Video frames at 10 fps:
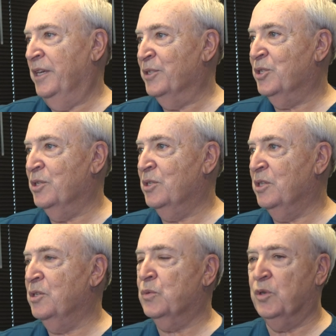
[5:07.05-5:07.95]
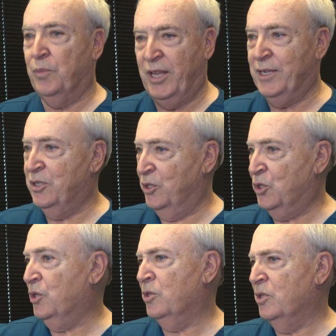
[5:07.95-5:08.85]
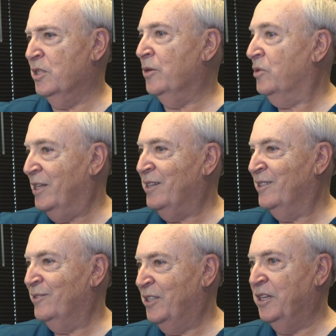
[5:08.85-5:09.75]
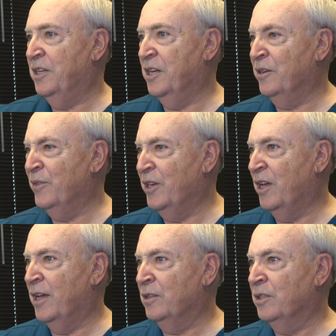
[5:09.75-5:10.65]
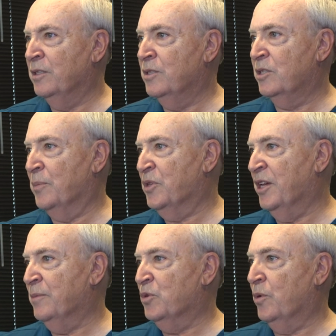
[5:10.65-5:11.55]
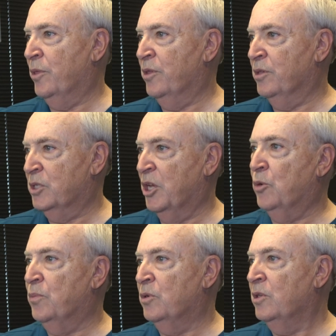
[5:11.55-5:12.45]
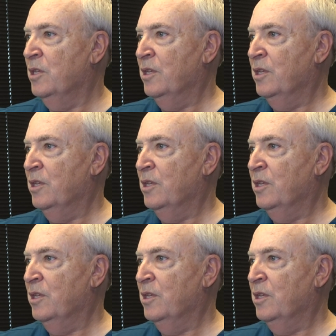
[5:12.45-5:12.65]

instances where plastic surgeons out there take care of the eyelids, sometimes with a scalpel,